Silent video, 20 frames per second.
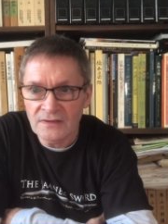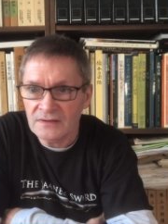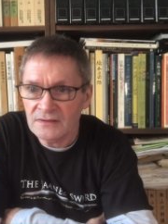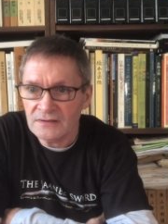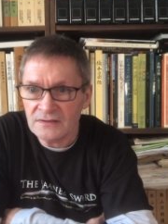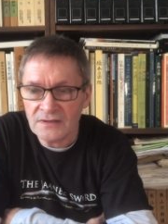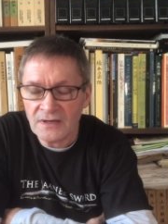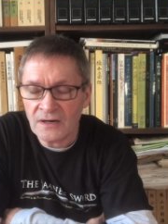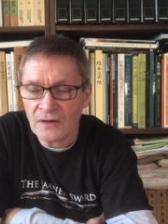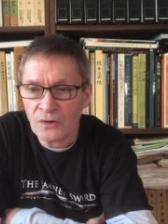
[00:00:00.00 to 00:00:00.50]

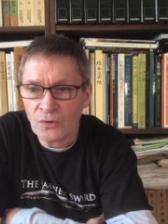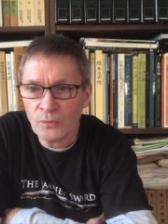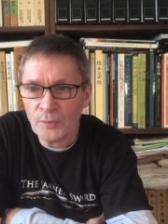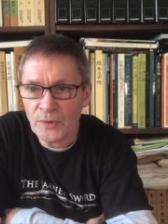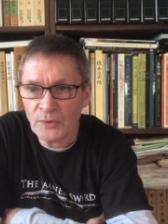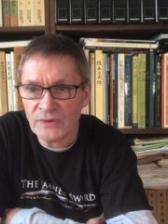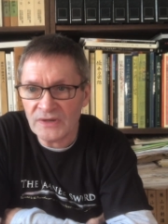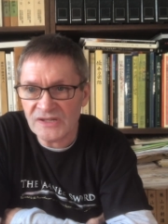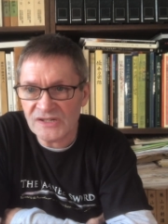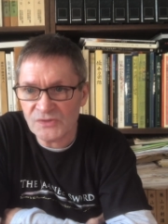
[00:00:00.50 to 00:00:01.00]
the whole
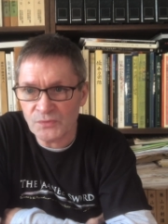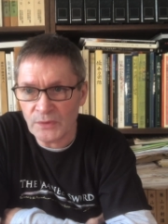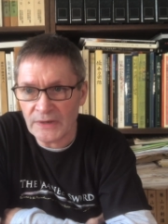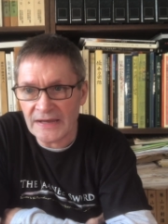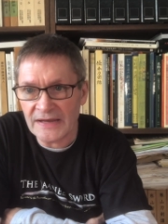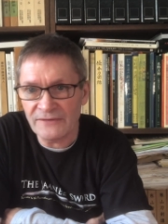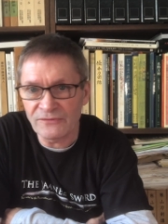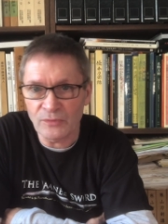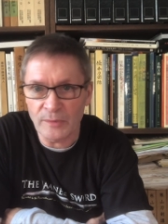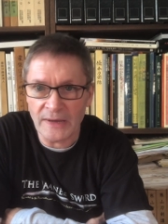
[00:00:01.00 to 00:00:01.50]
building
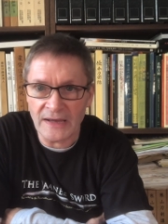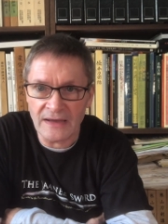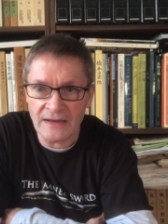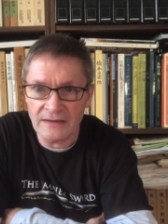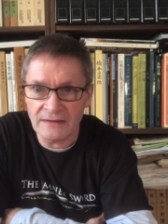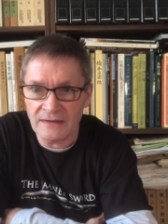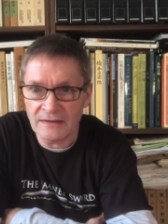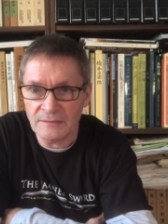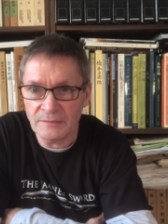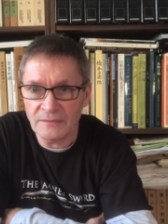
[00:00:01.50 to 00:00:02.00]
swayed for
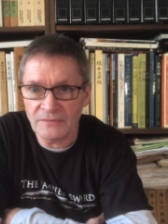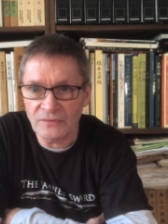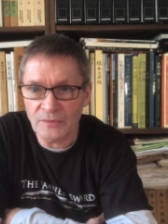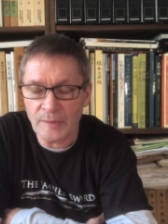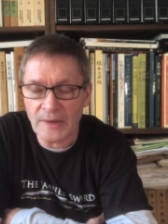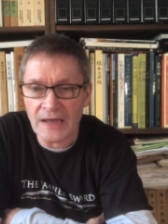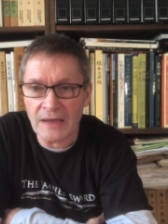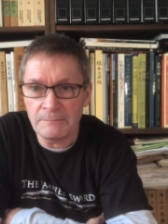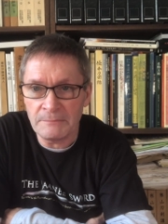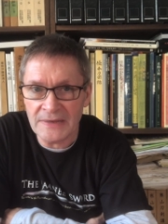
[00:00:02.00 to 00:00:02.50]

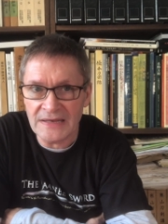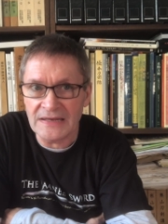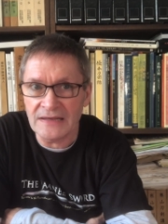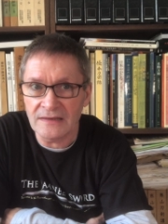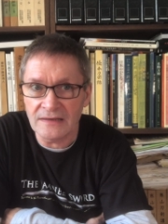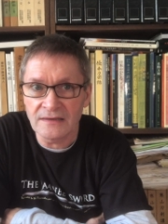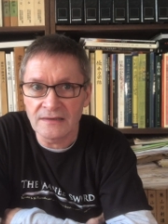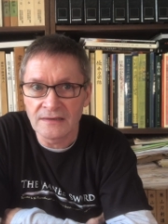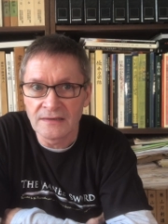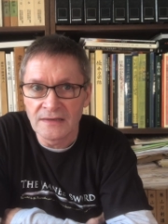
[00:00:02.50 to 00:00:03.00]
about a minute,
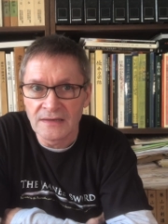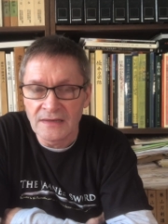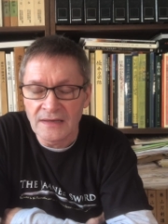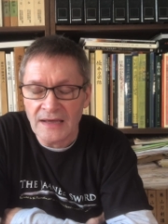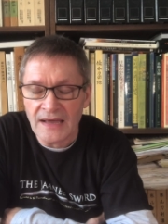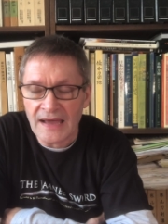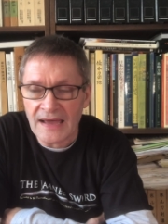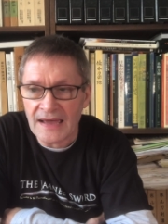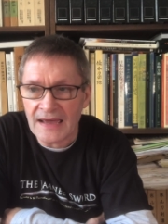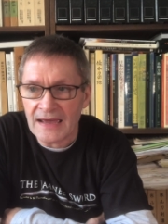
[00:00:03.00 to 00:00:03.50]

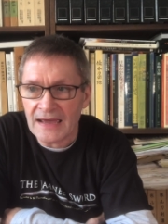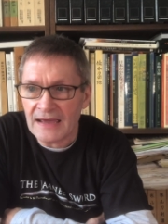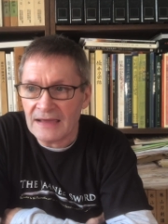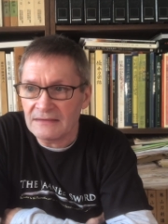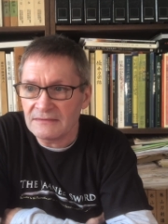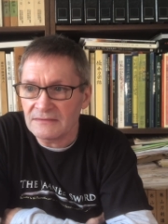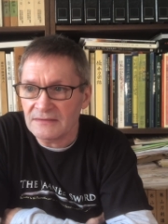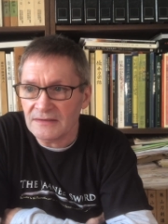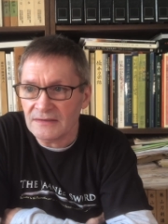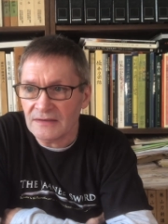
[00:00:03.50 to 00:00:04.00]

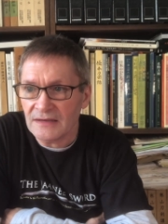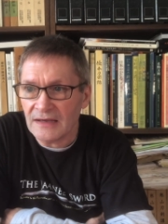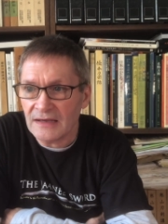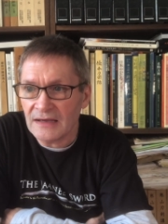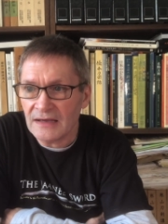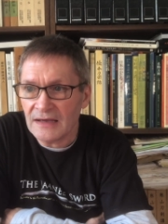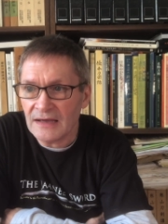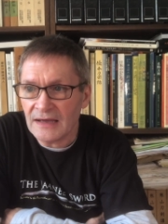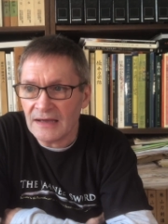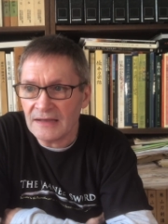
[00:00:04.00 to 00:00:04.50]
and
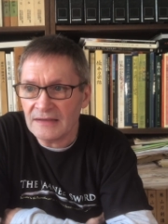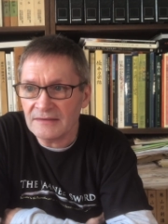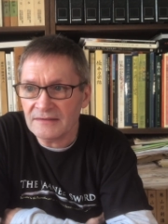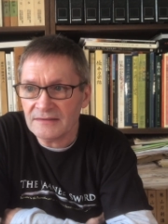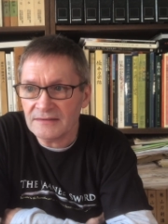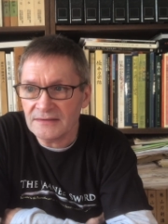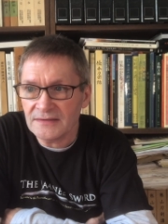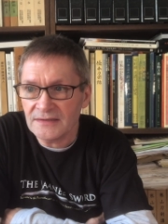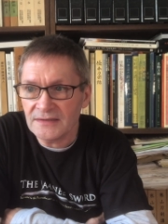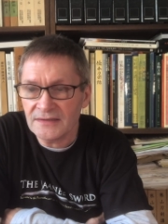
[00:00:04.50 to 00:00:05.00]

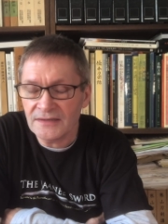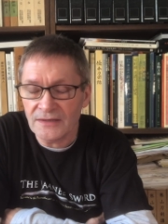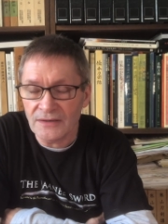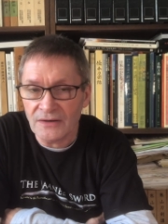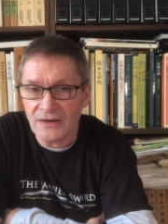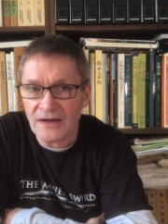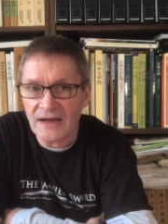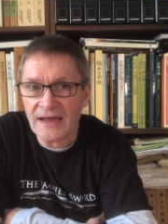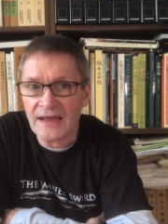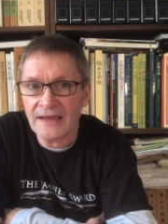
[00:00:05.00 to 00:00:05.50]
you know,
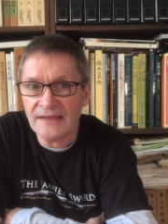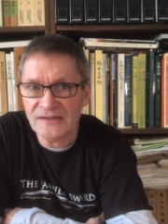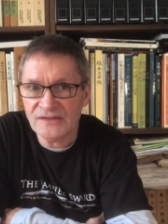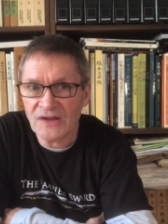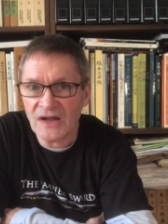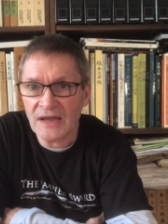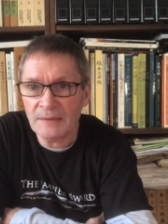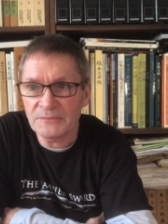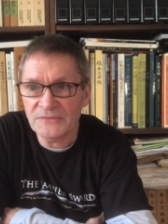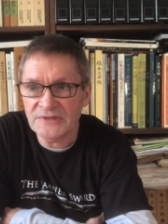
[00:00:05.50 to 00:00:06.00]
I had
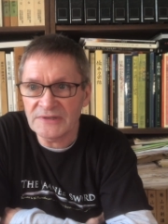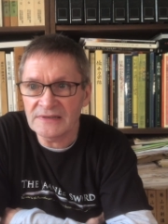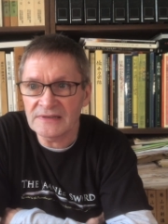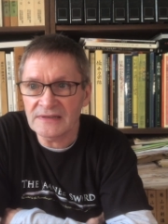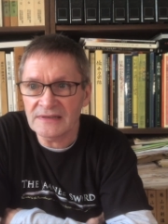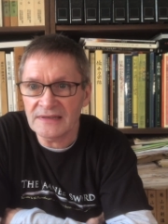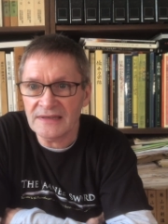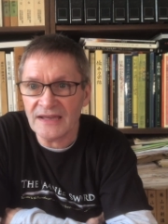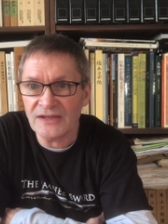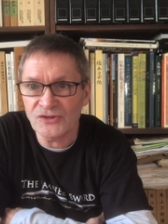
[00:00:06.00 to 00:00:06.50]
time to
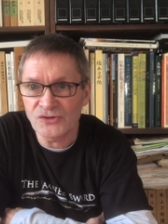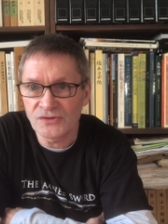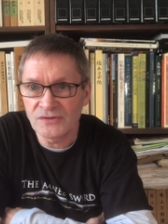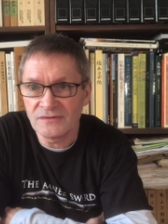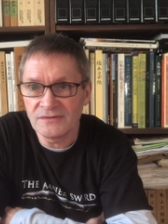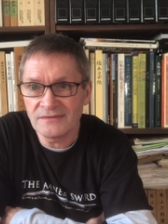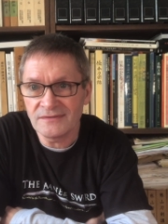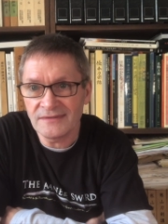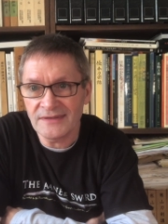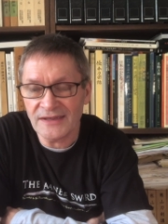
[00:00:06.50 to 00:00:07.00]

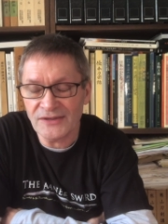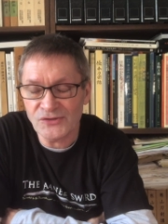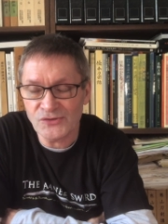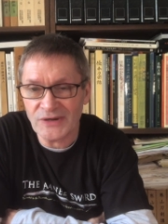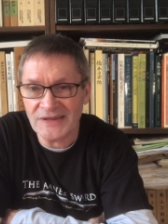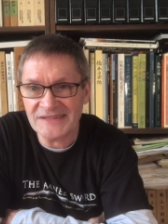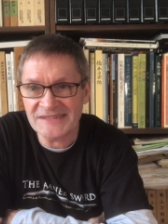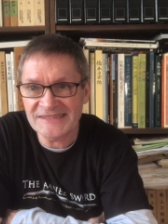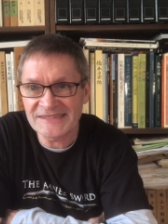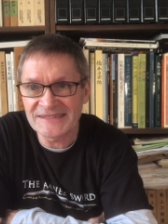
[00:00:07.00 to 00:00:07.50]
get
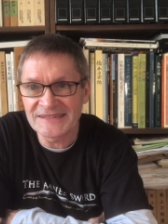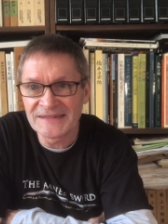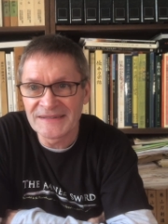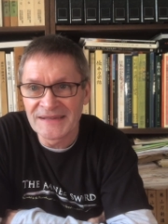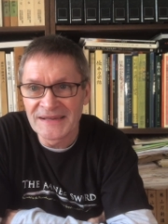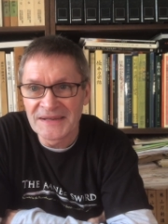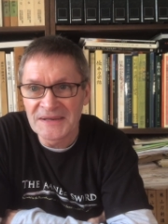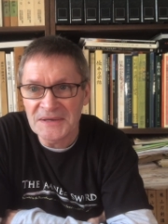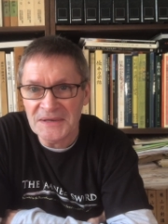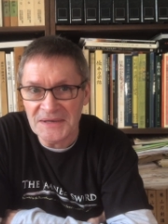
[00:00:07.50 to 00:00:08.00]
dressed
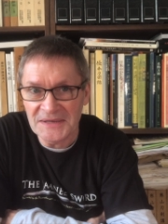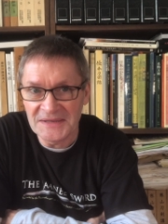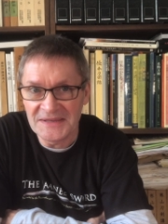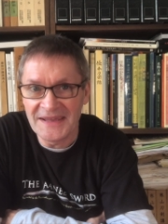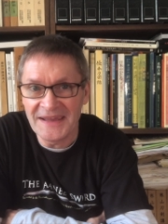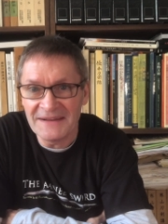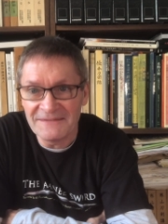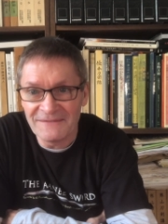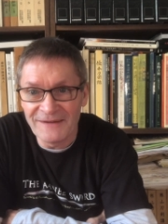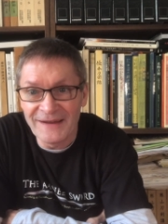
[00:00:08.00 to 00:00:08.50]

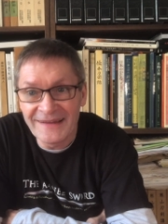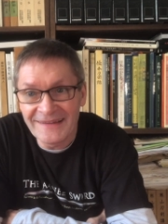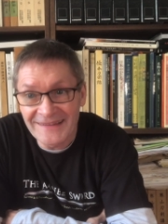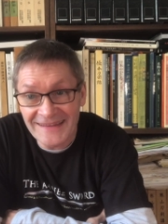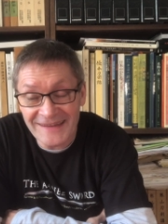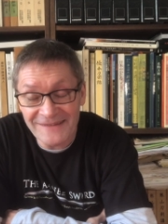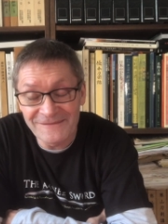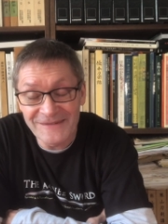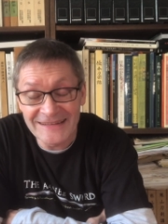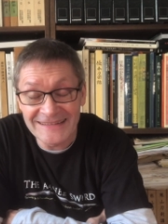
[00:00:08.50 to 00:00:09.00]
and
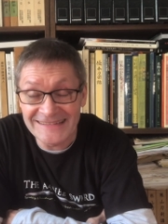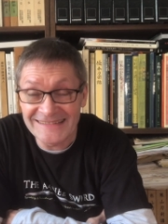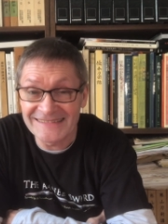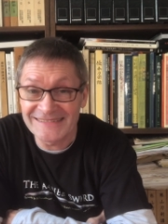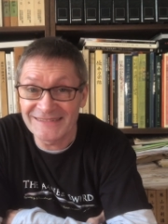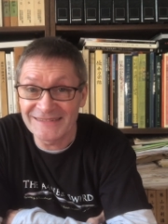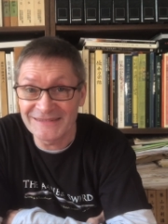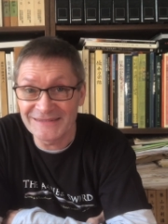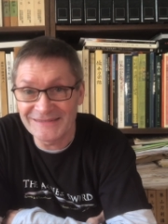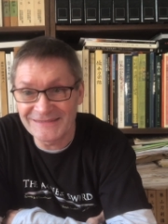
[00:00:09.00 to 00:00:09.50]
get ready
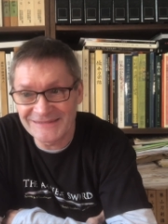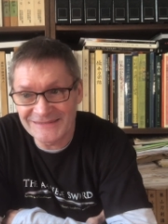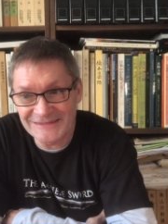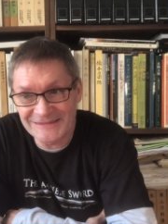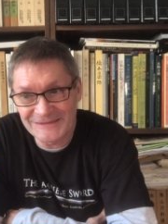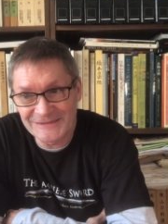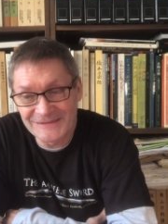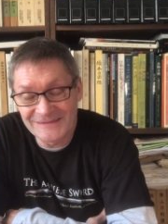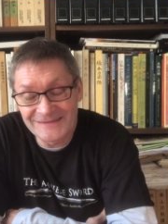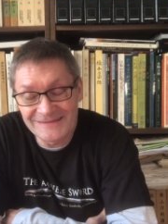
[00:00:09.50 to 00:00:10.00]
to
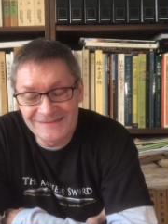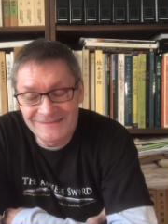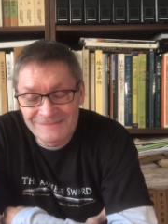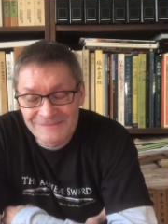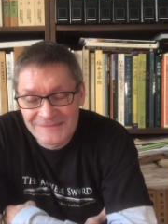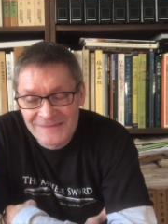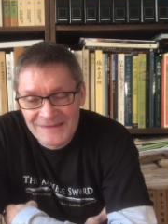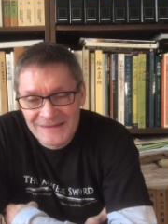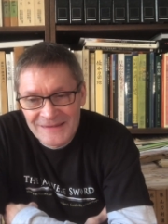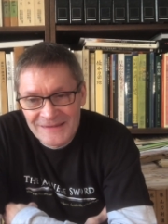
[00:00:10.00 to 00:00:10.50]

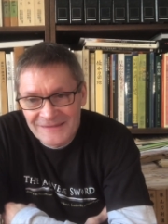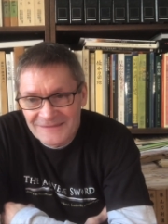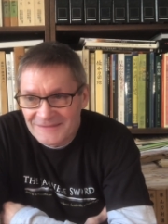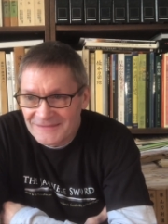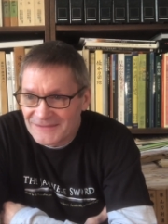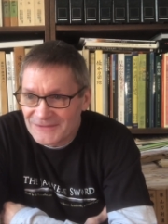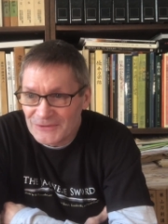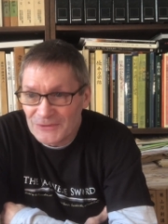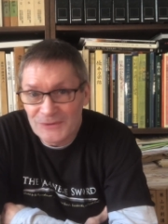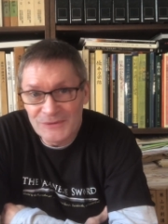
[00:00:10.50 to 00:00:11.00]

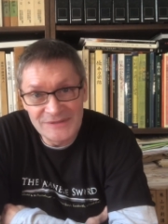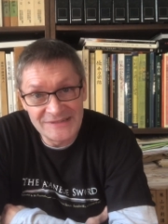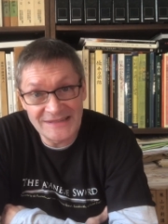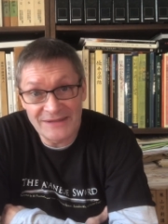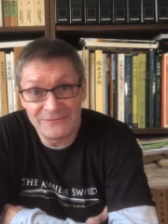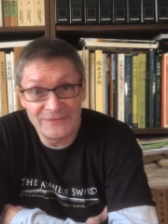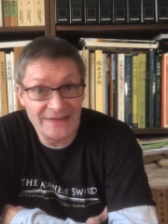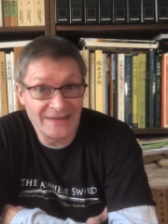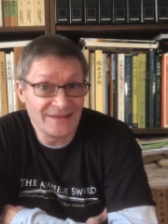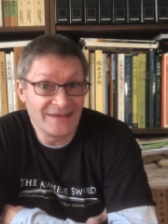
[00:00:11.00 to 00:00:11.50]
do
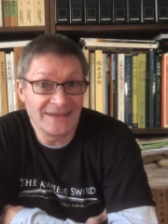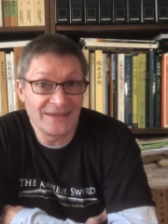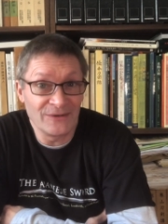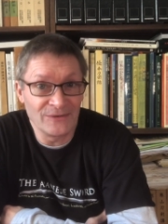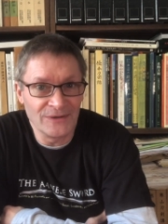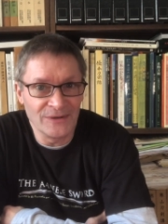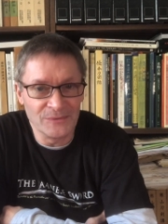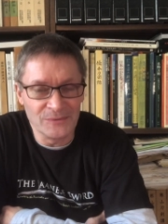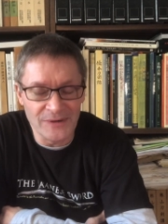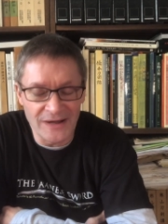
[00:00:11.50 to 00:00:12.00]
something. I don't
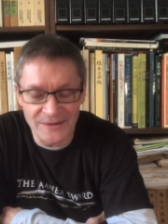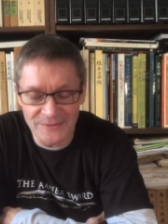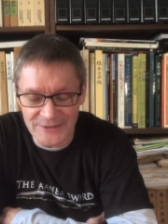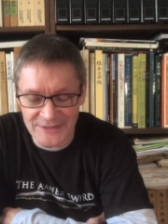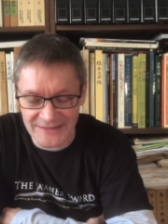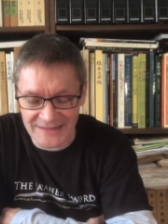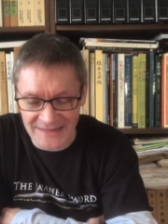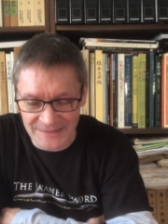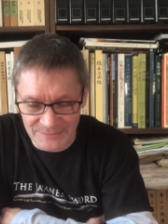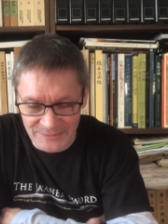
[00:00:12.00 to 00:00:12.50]
know what I would have
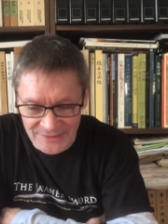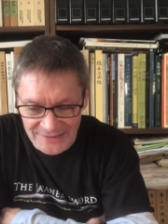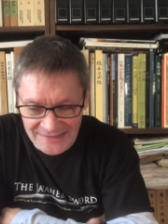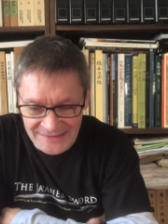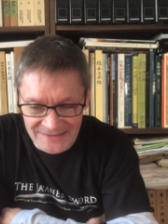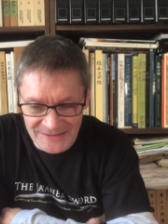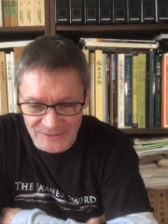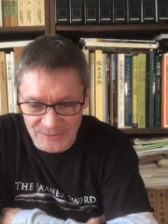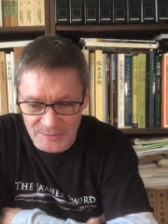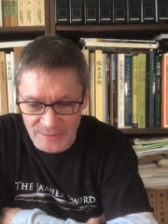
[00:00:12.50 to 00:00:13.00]
done, but you
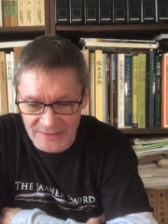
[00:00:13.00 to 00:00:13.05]
know,